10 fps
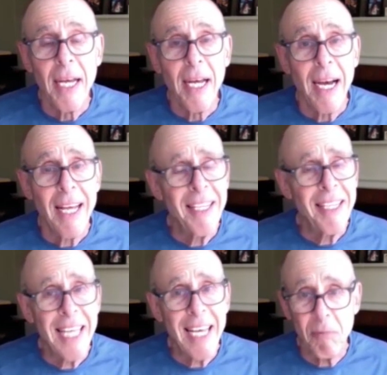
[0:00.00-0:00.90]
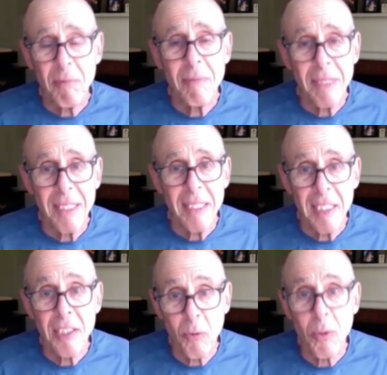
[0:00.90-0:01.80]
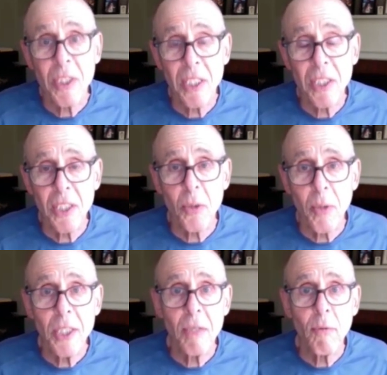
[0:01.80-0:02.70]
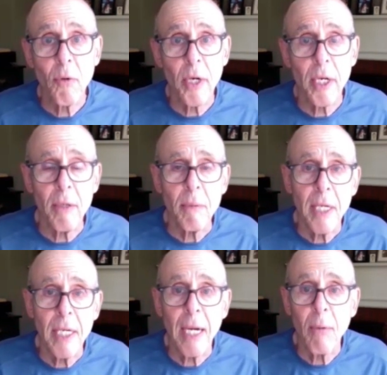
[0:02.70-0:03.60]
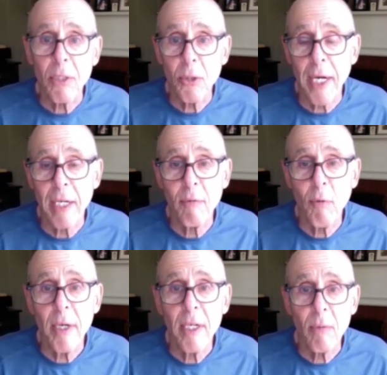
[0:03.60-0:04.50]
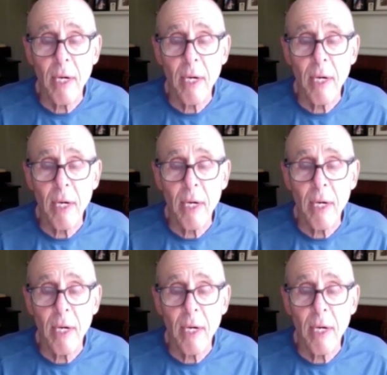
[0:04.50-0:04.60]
I think that is a risky situation for you, and I would try and avoid it right